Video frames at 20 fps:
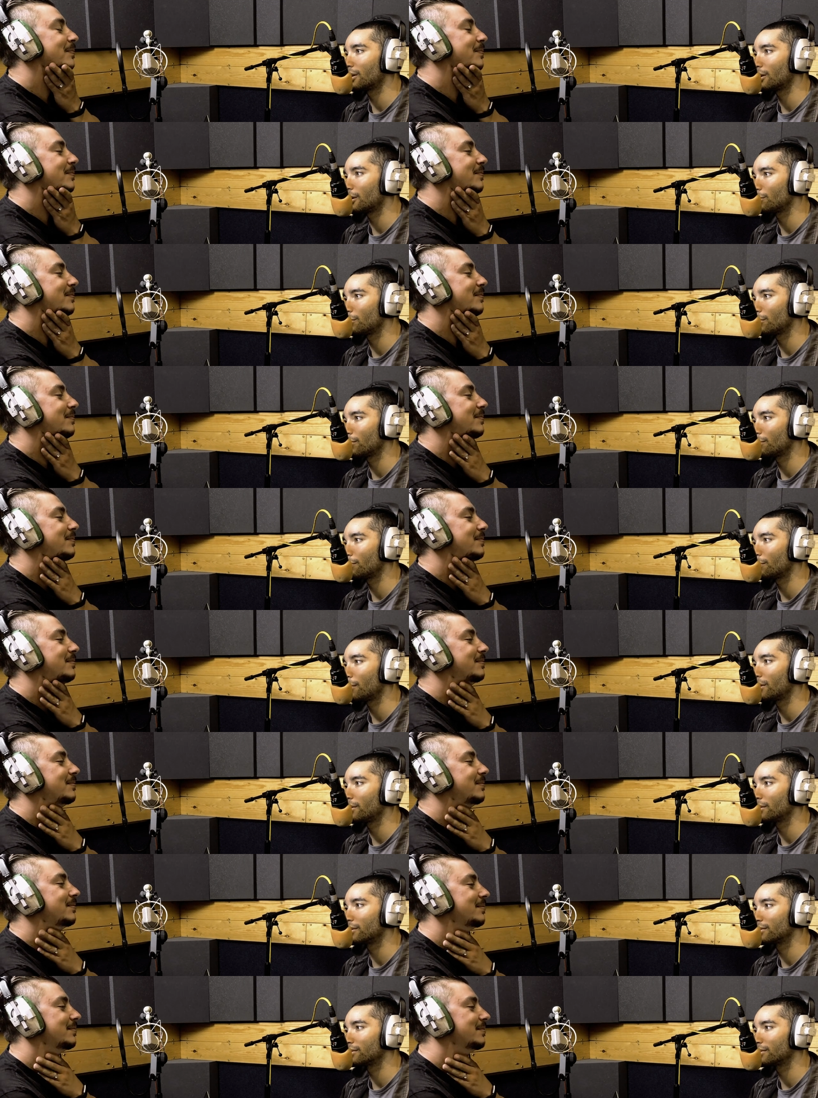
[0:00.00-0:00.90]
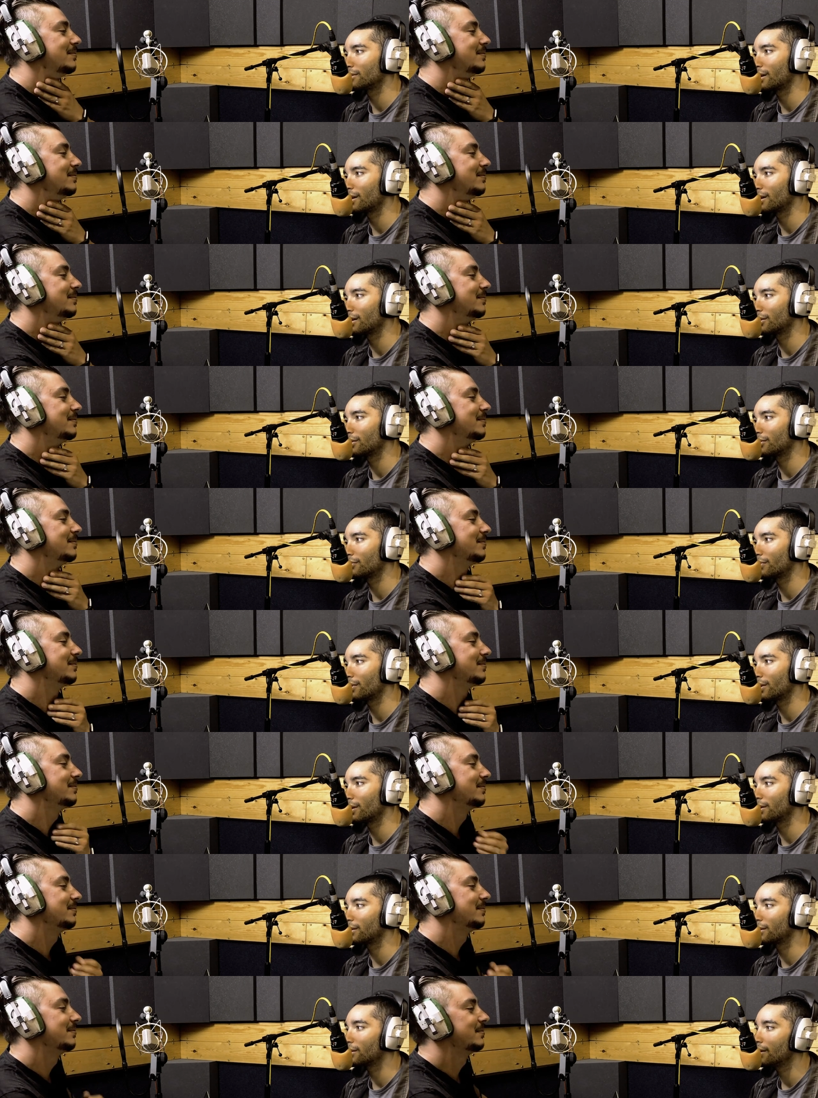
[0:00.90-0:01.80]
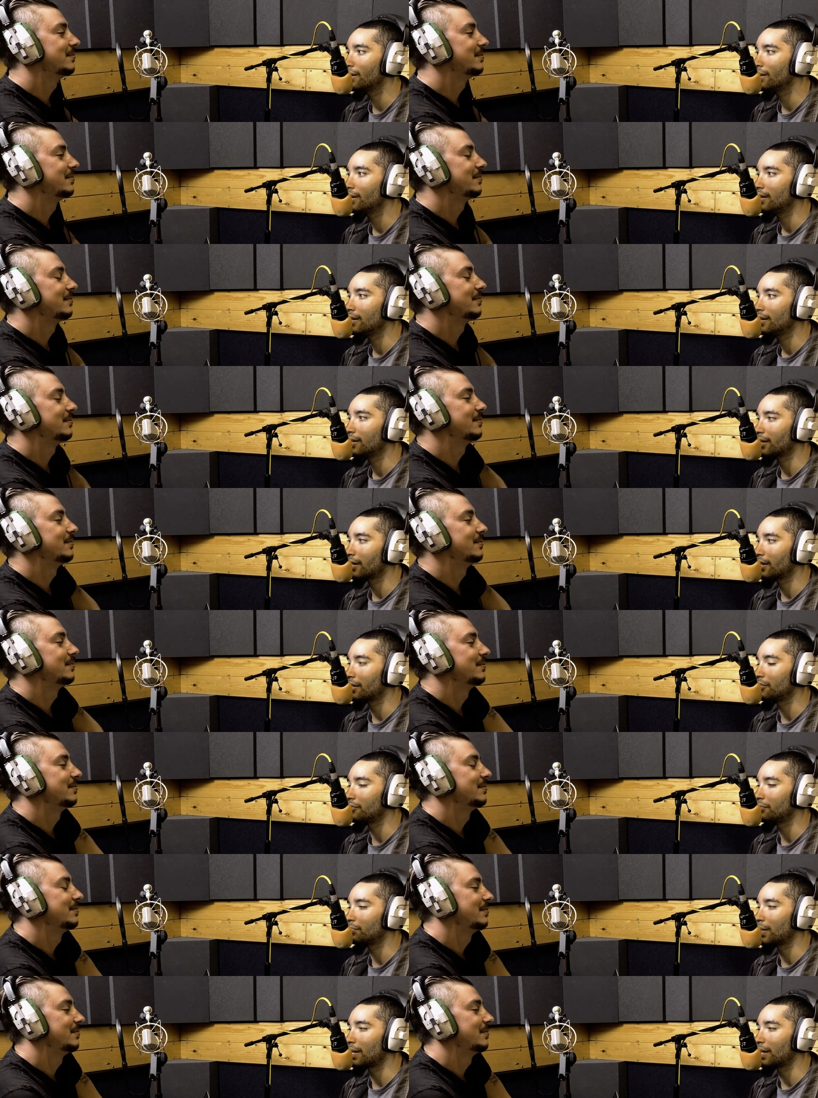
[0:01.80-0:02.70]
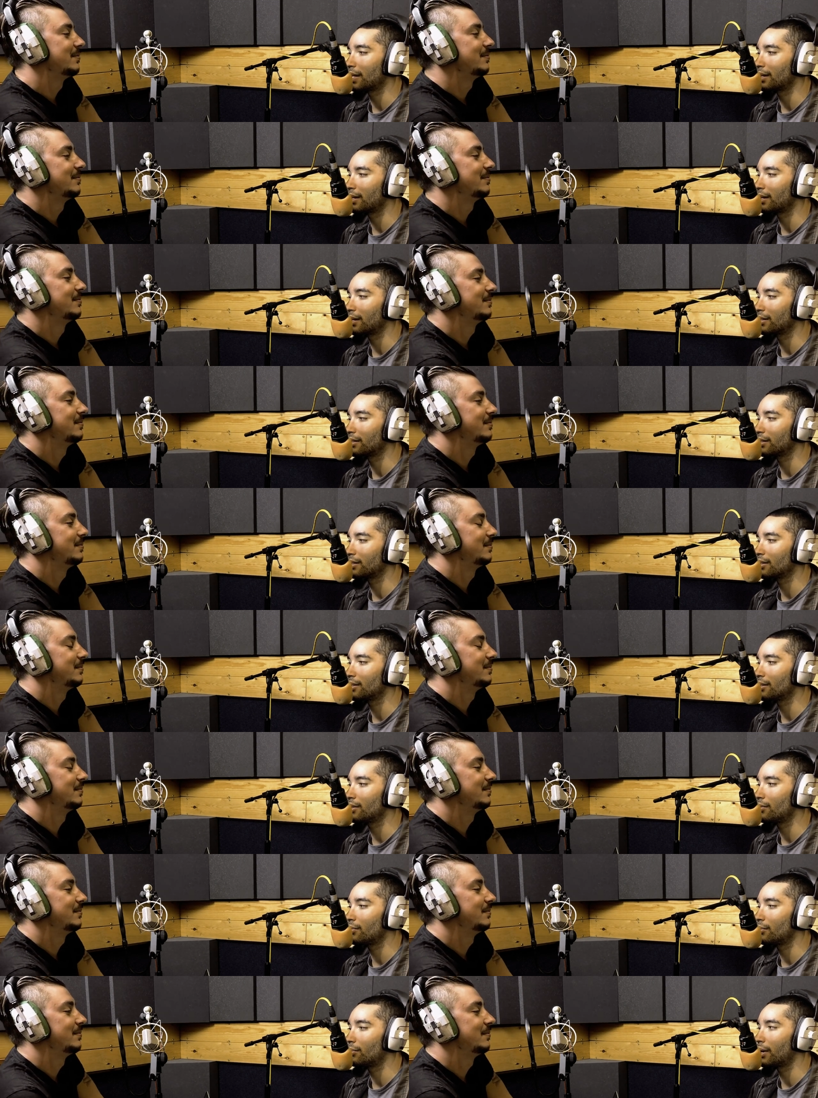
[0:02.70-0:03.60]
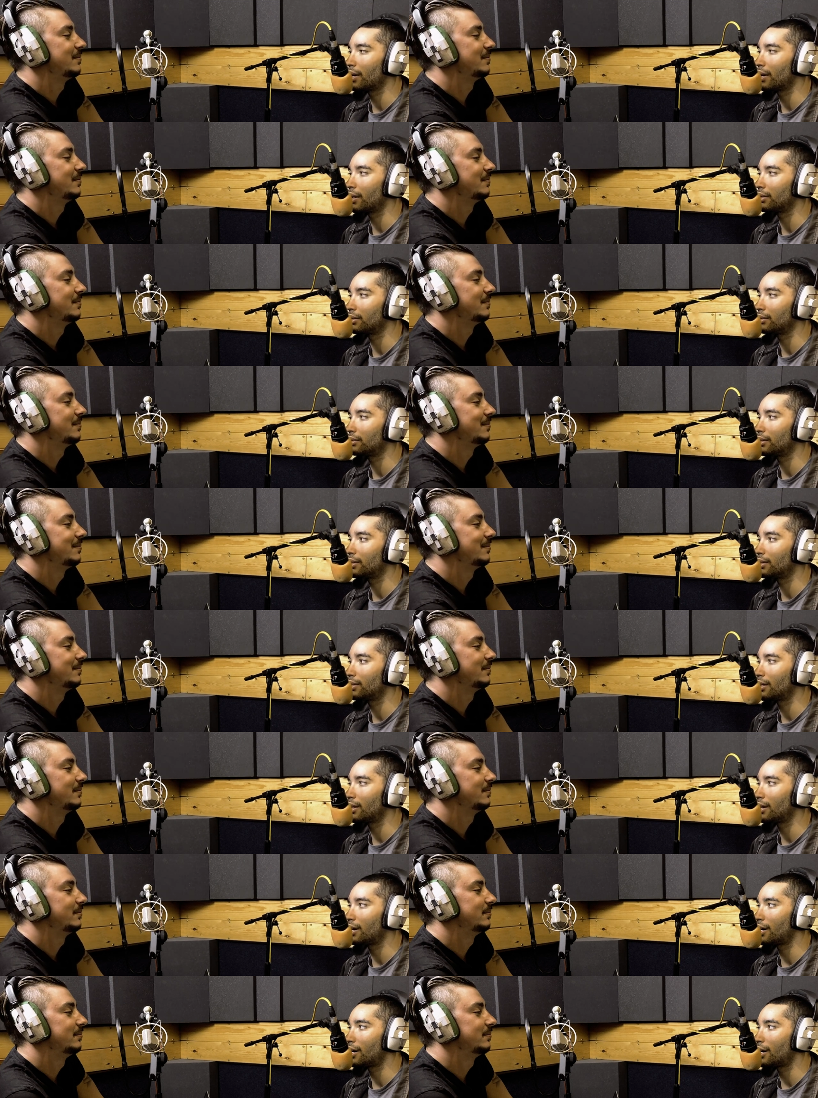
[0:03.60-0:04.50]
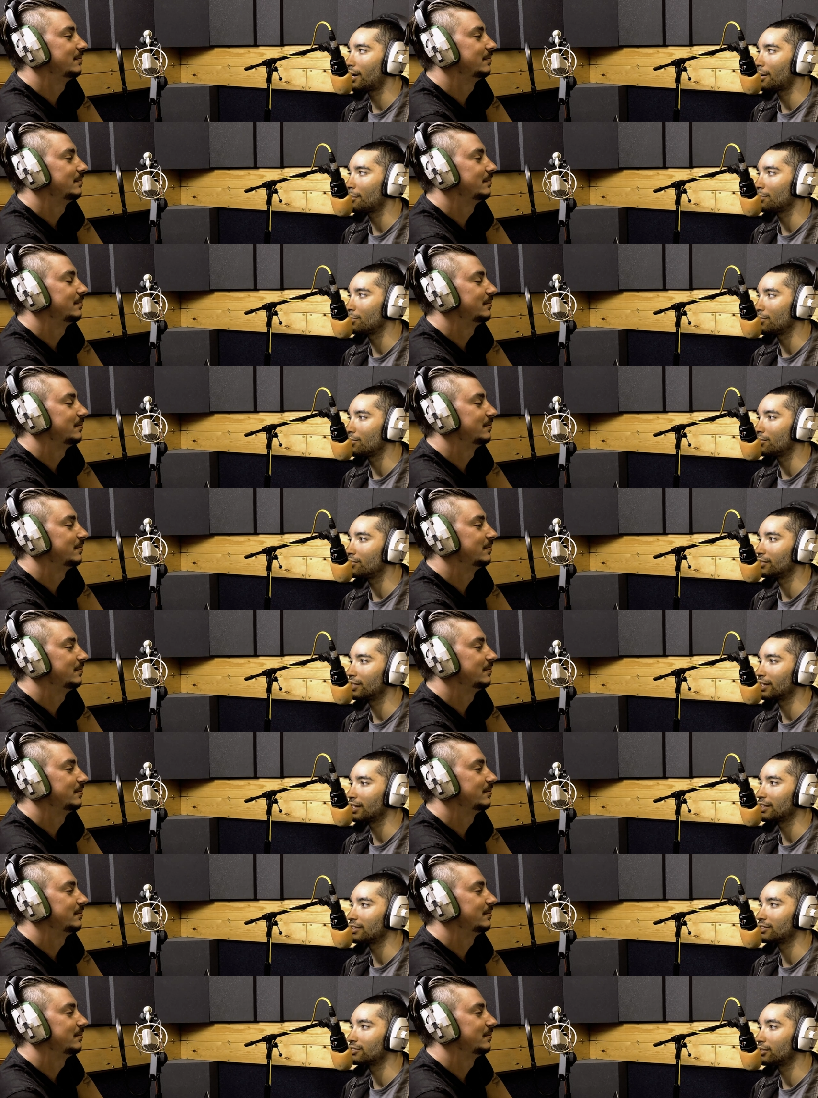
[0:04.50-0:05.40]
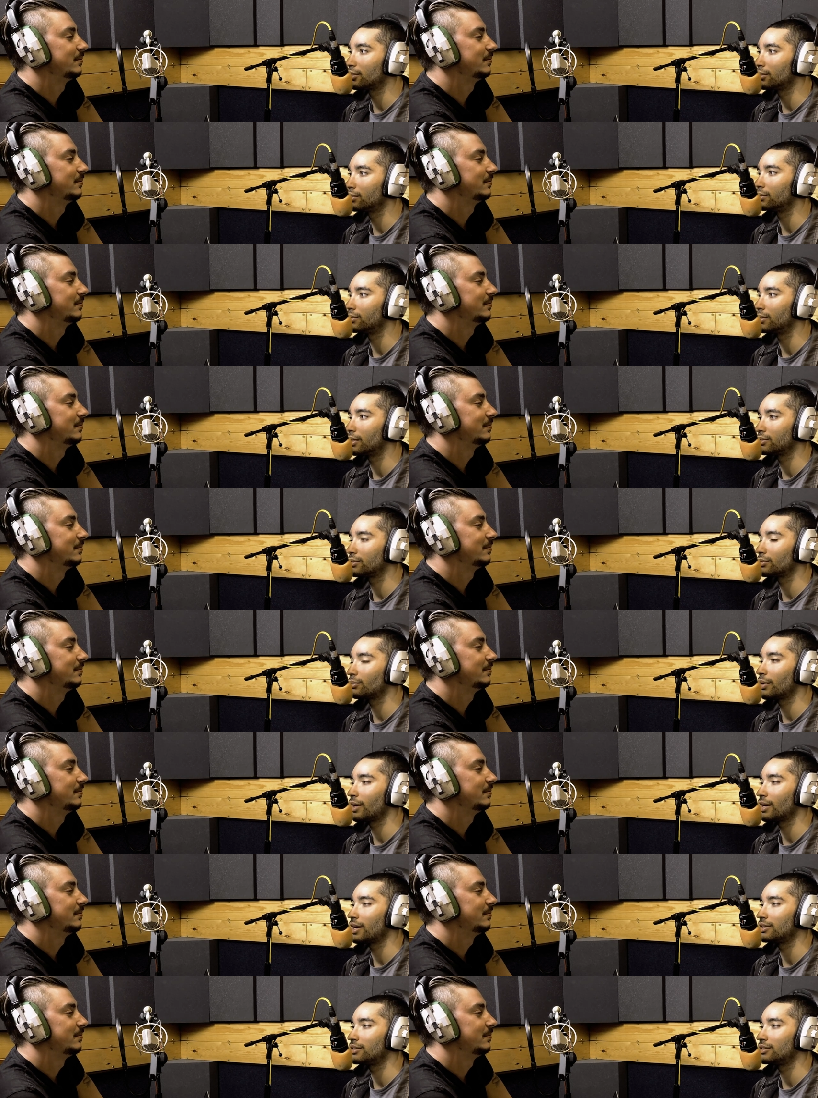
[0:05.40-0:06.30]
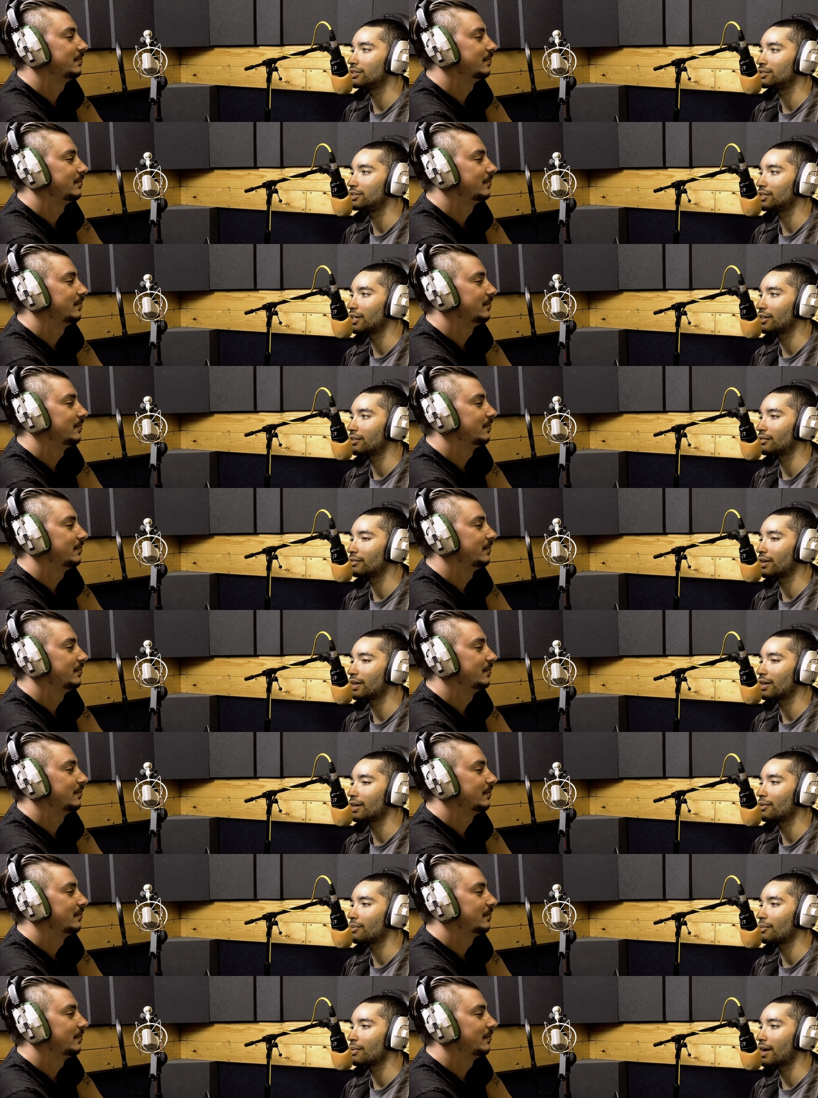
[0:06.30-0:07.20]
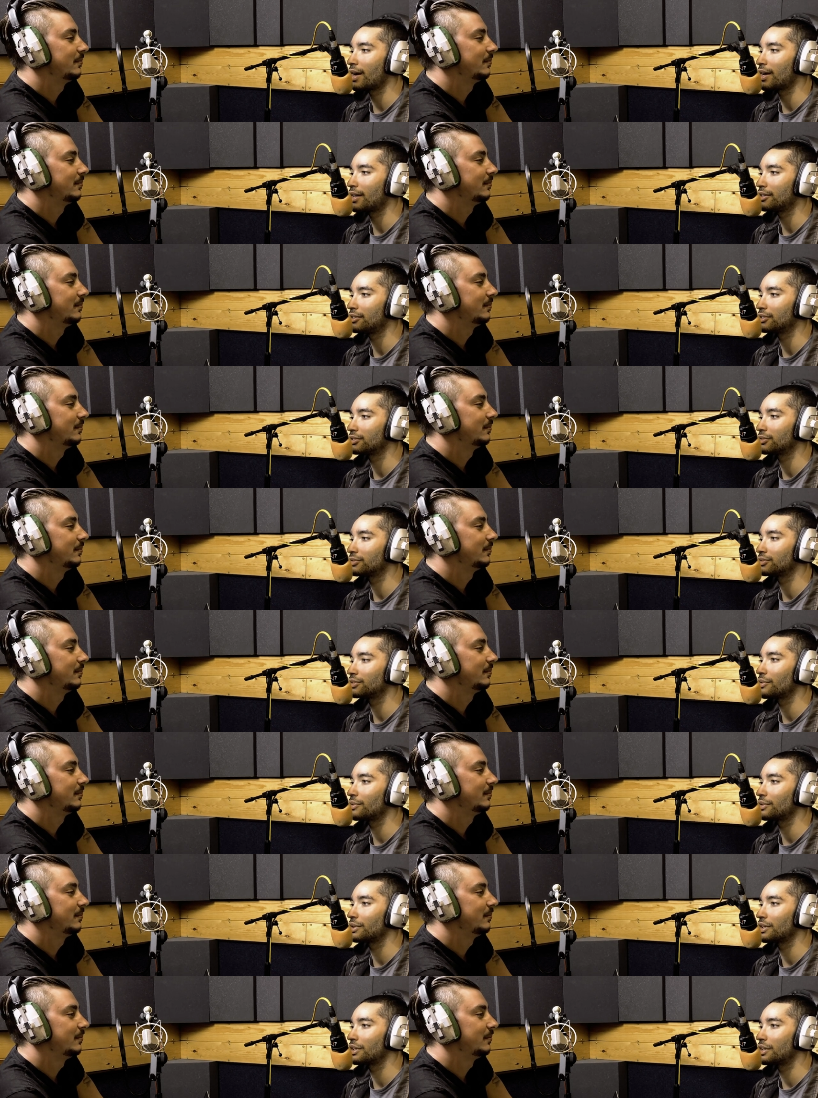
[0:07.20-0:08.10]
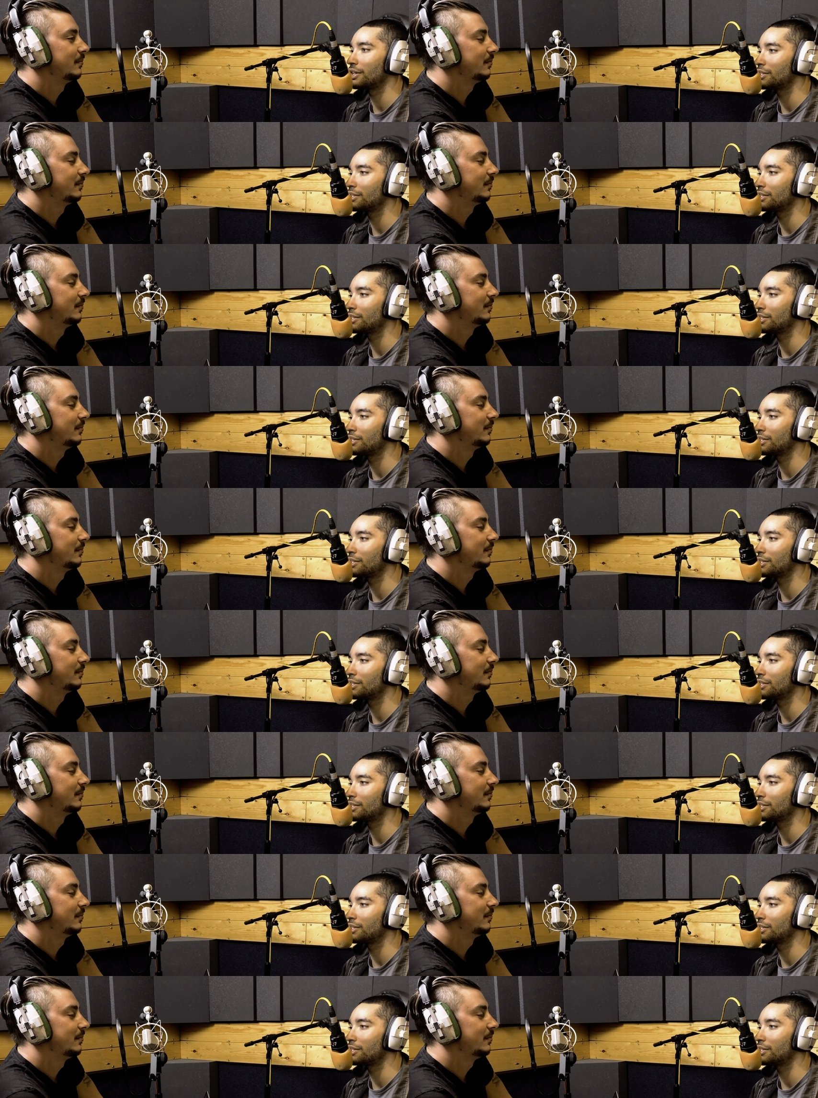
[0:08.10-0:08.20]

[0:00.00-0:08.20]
Speaker 1: line with the punk aesthetic of like kind of being like, well, I'm using this tool as a way to generate awareness of something that